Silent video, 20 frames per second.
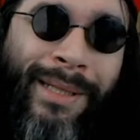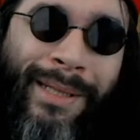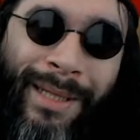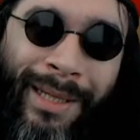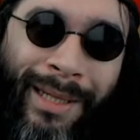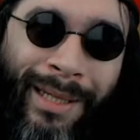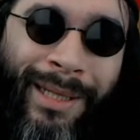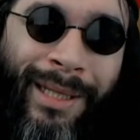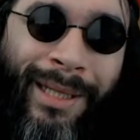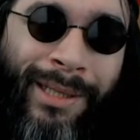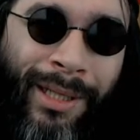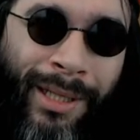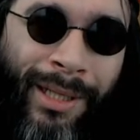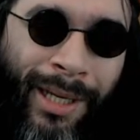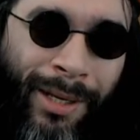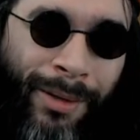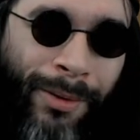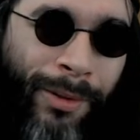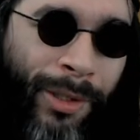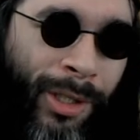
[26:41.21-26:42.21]
There's a
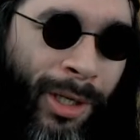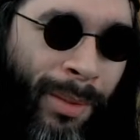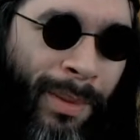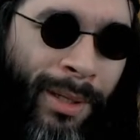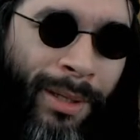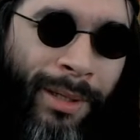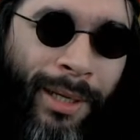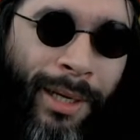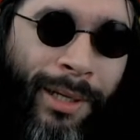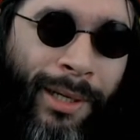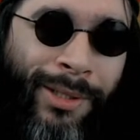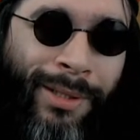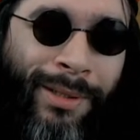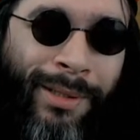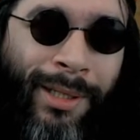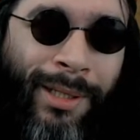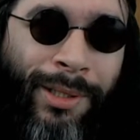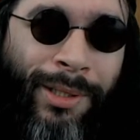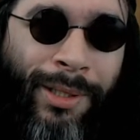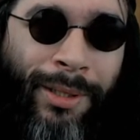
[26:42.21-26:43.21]
huge communications
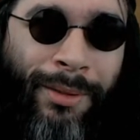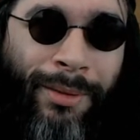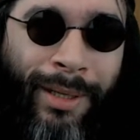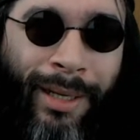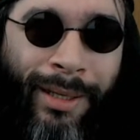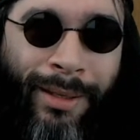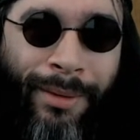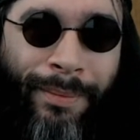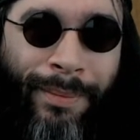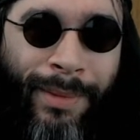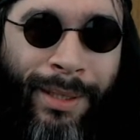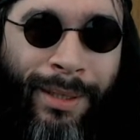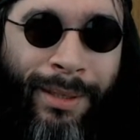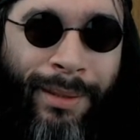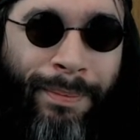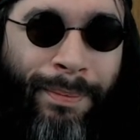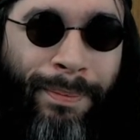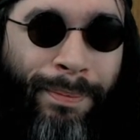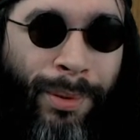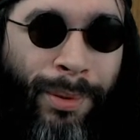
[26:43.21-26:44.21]
issue, and I'm going to
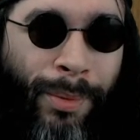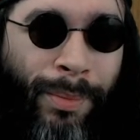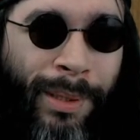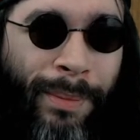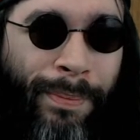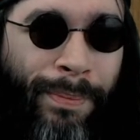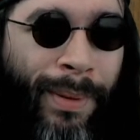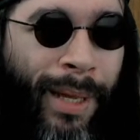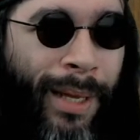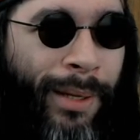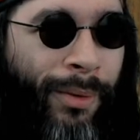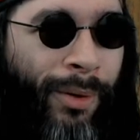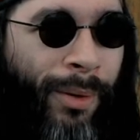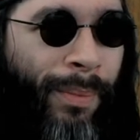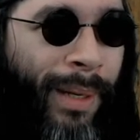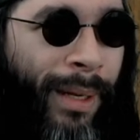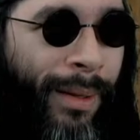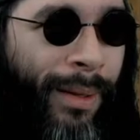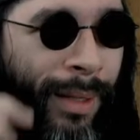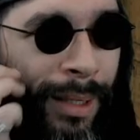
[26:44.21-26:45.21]
probably bang on
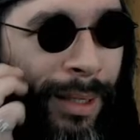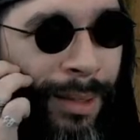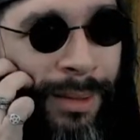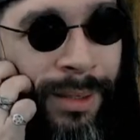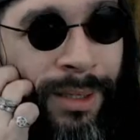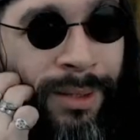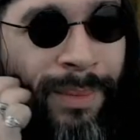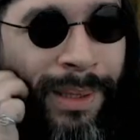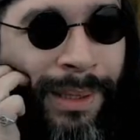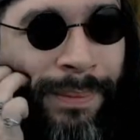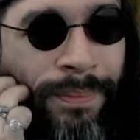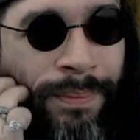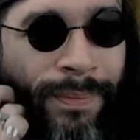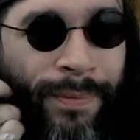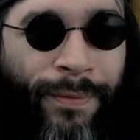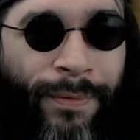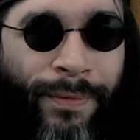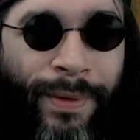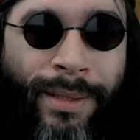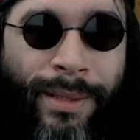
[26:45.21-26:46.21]
about that until my
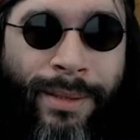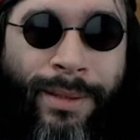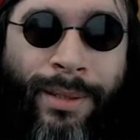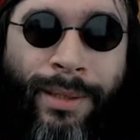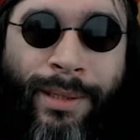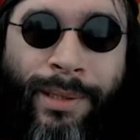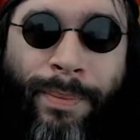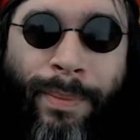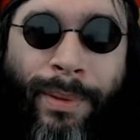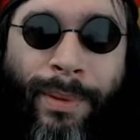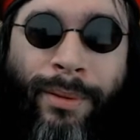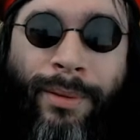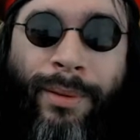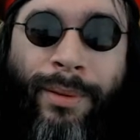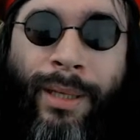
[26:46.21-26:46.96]
face turns blue.